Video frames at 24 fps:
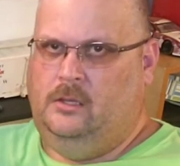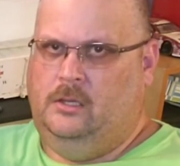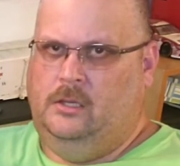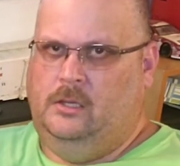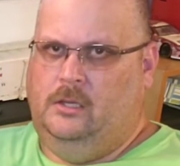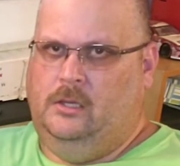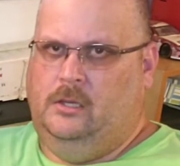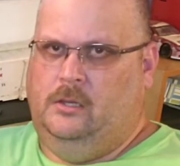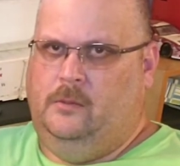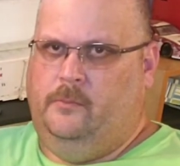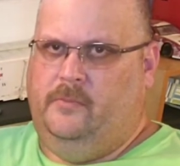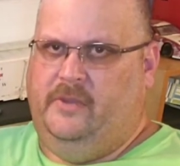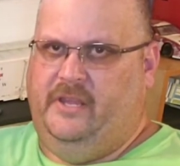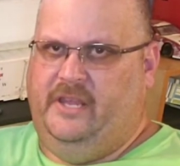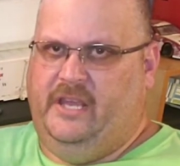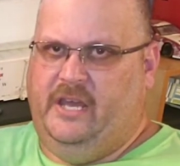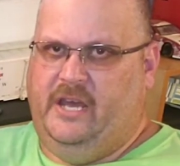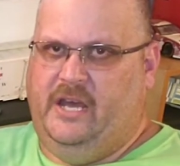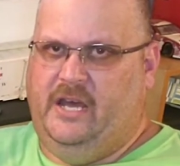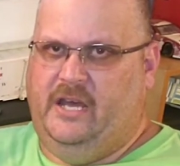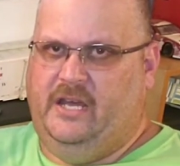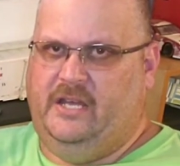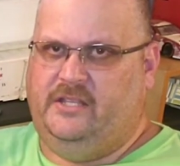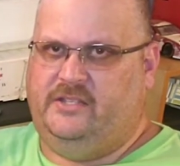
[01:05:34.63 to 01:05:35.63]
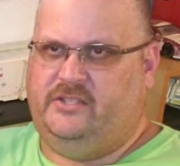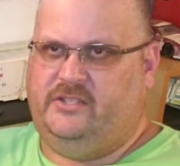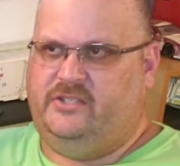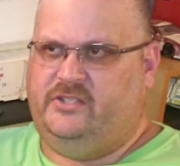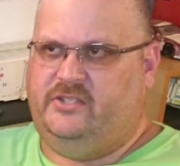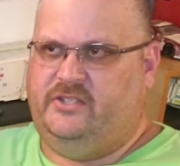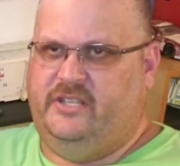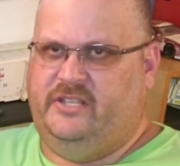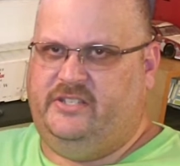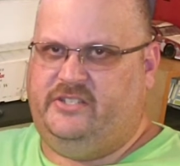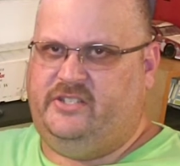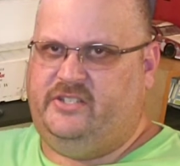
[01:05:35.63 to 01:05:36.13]
Because this
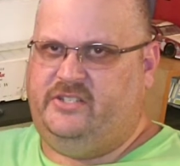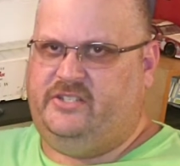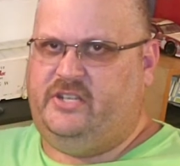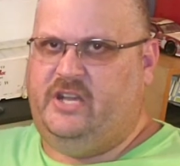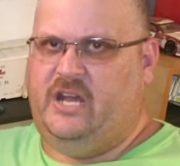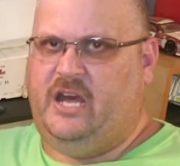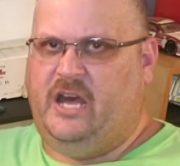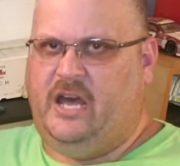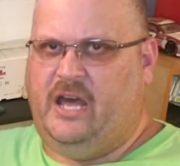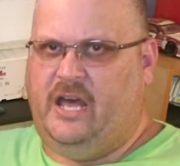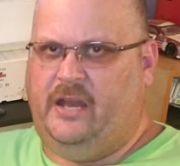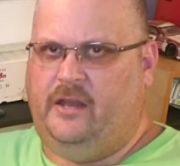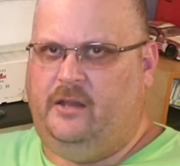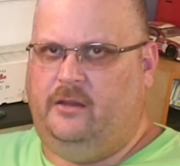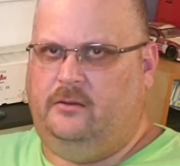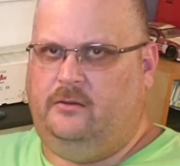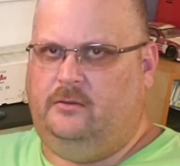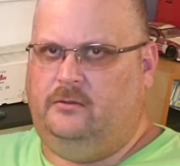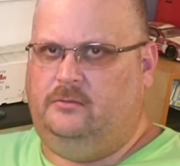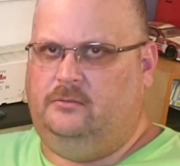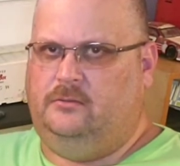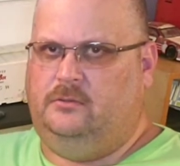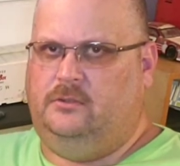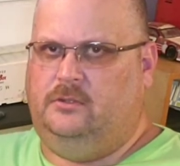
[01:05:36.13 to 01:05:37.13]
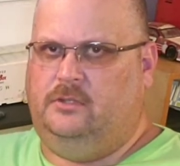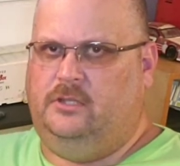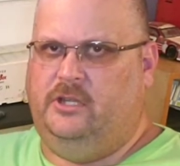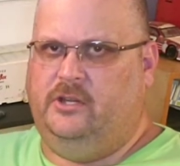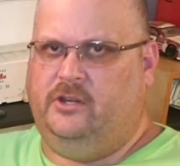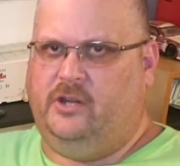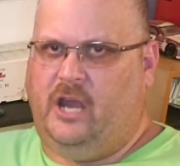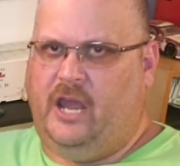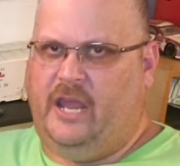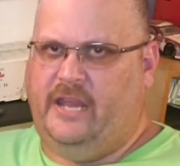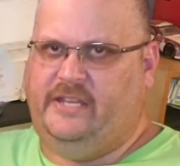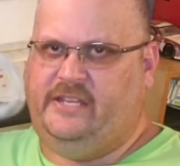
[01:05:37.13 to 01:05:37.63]
is not your
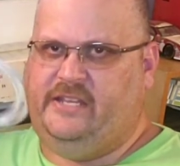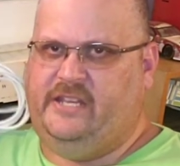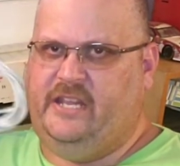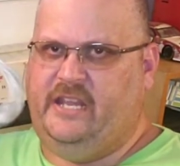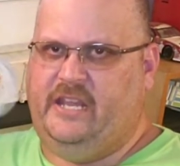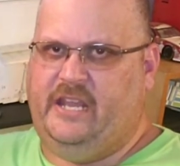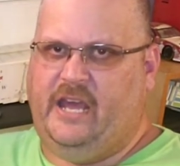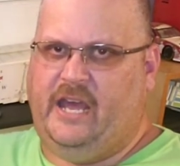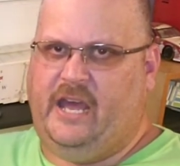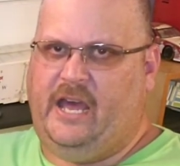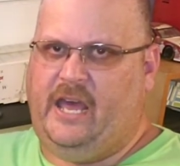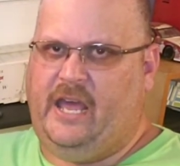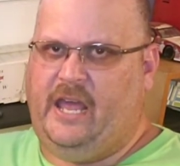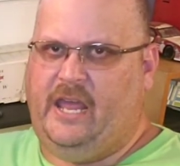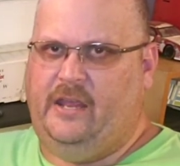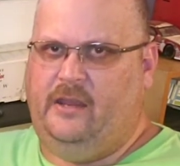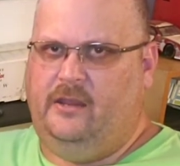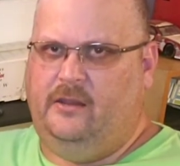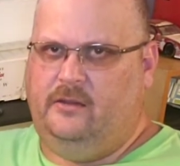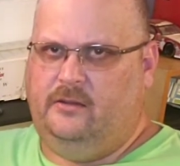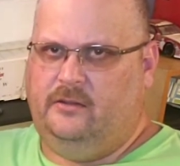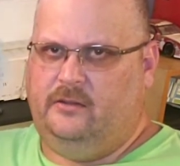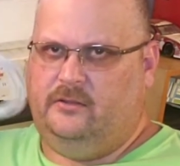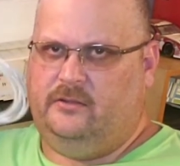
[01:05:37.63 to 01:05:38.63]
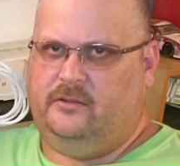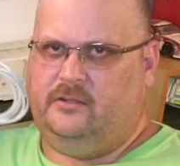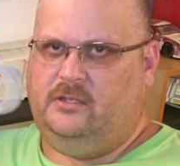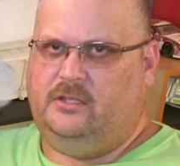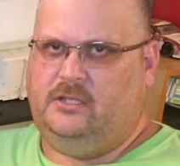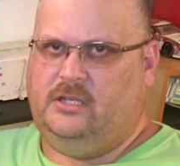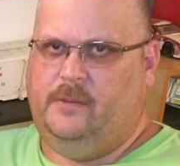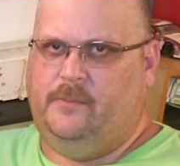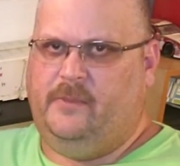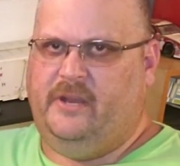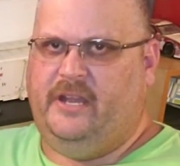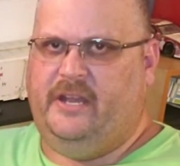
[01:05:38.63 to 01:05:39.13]
IT guy coming
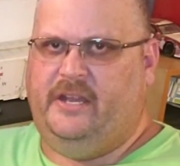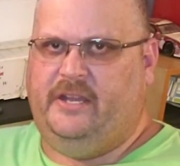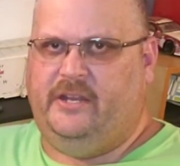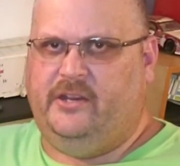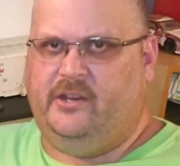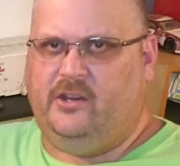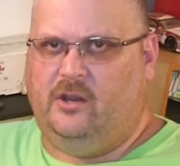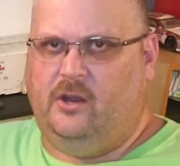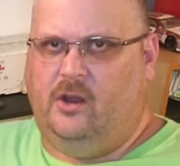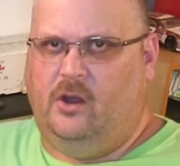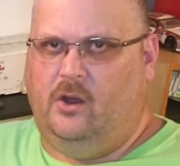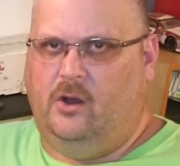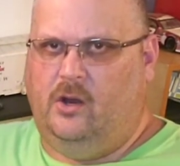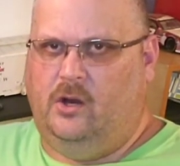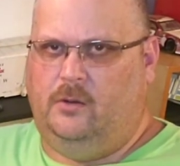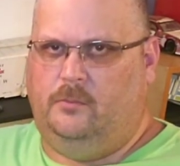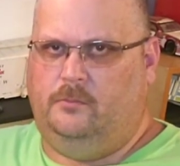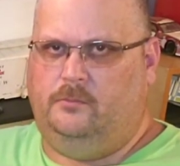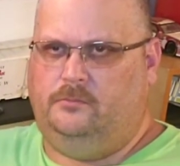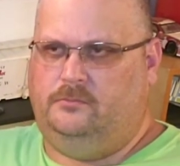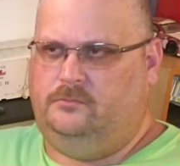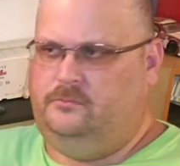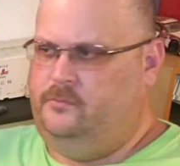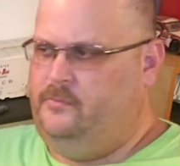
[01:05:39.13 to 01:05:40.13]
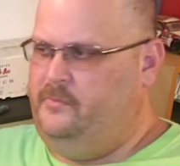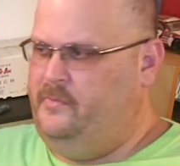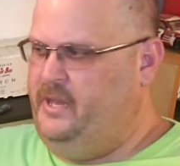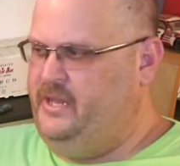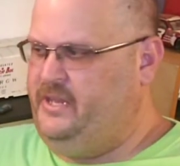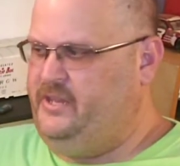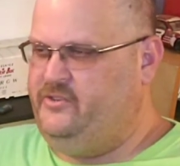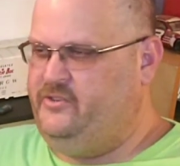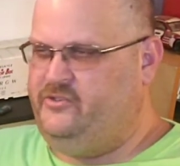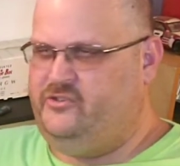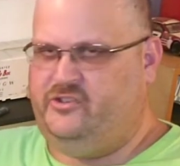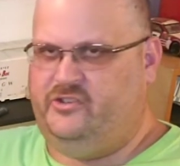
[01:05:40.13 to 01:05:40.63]
into your home making sure
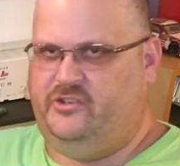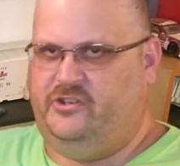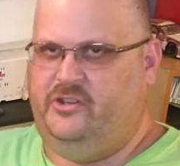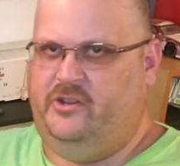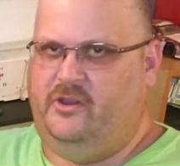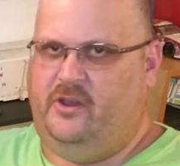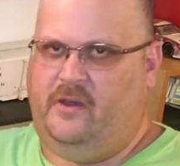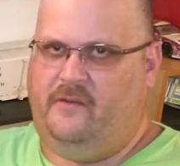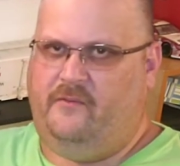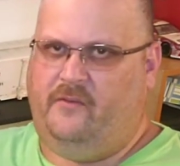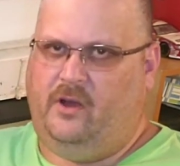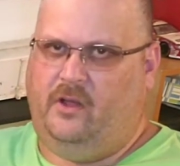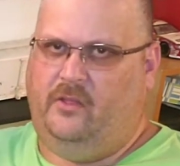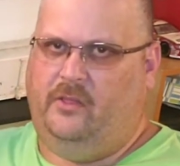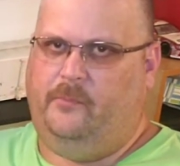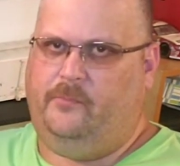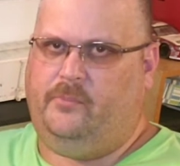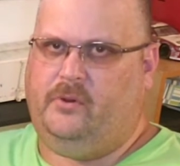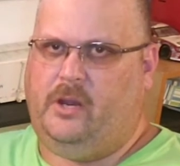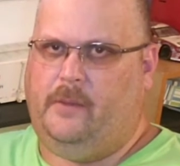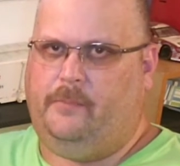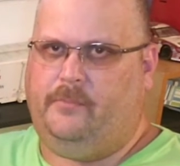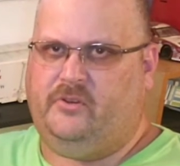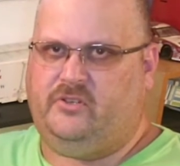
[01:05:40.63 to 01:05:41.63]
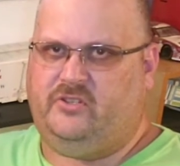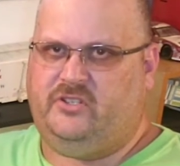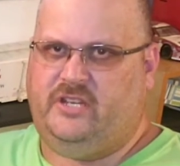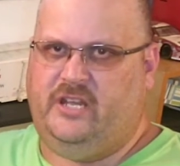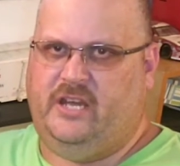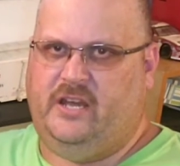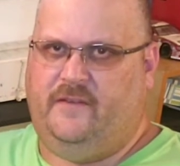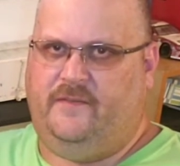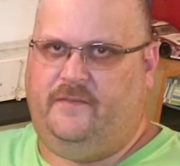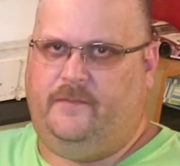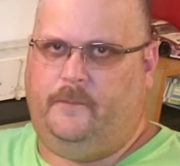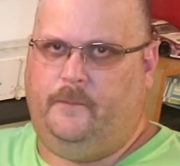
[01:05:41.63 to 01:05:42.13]
you have all the proper stuff.
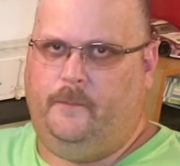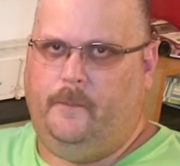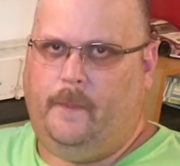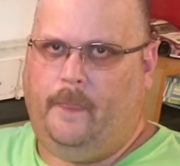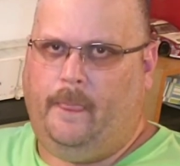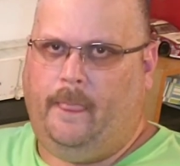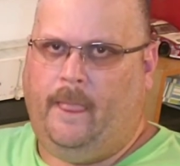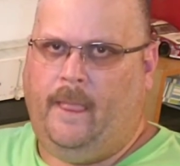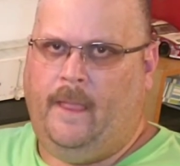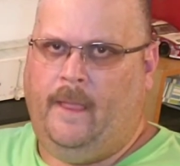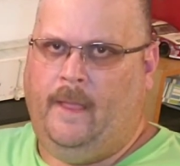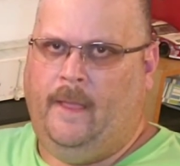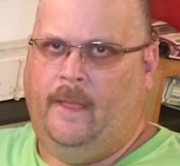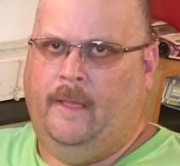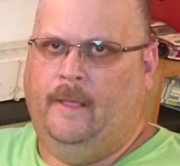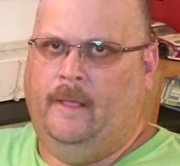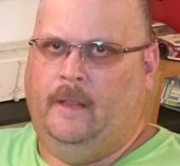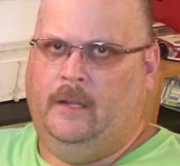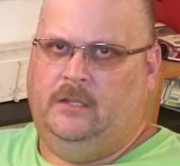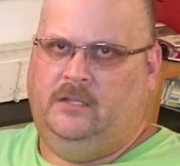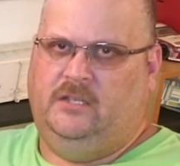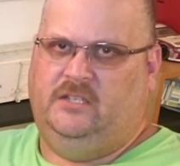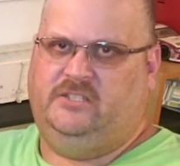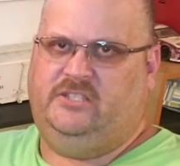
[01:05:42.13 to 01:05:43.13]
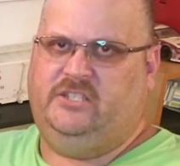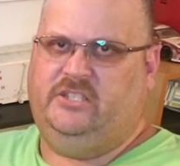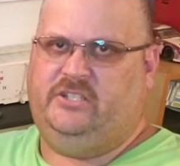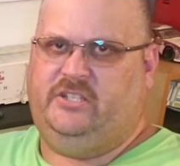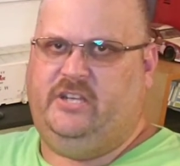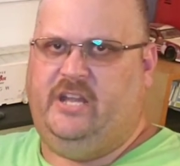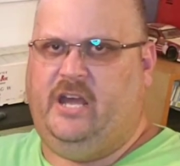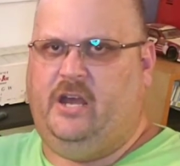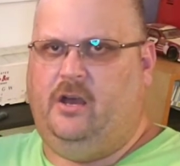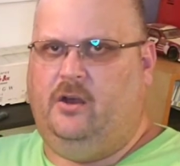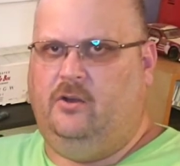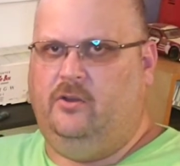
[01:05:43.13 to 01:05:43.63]
This is
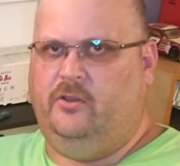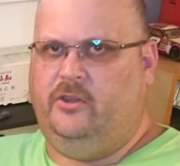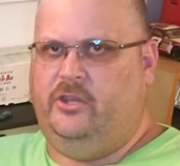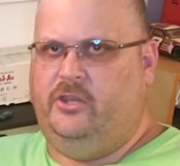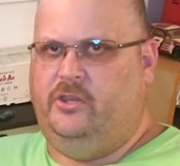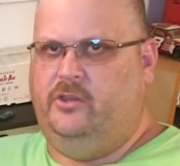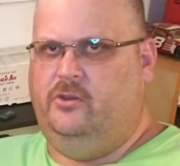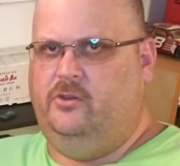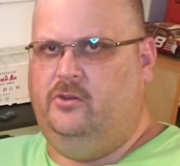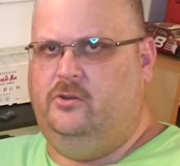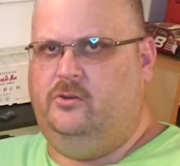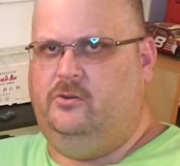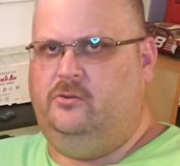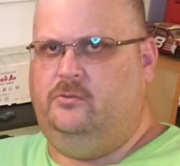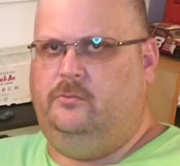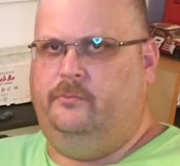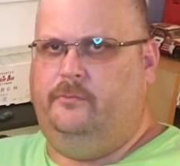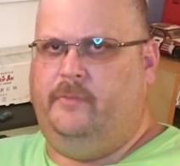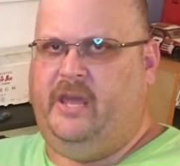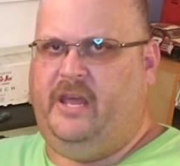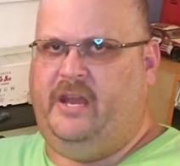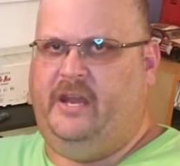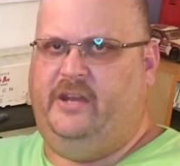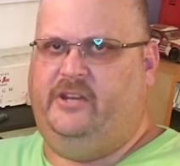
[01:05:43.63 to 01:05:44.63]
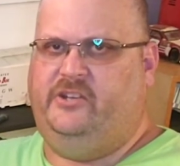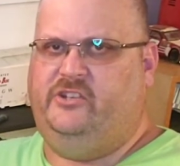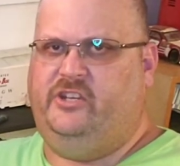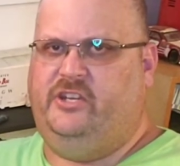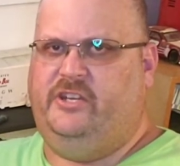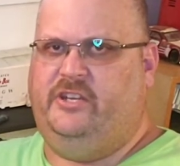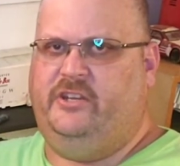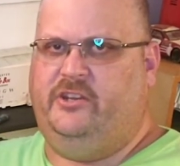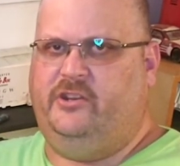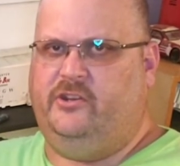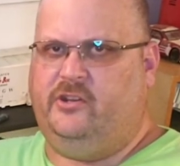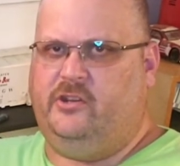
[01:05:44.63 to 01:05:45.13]
now you managing your
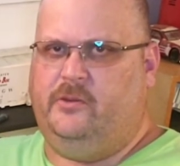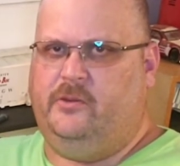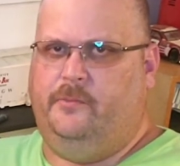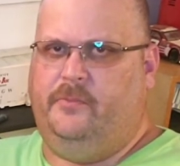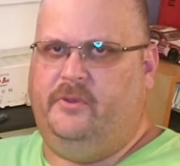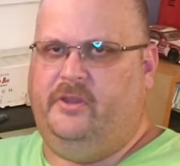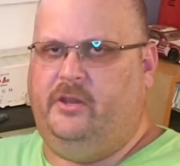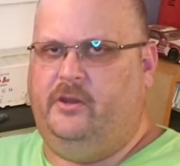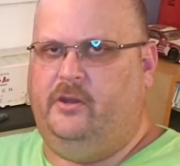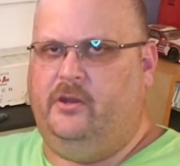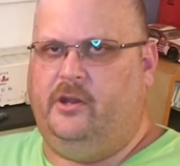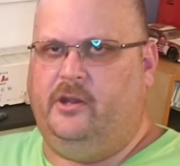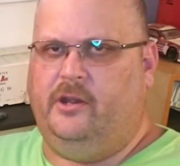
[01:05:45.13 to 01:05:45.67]
computer,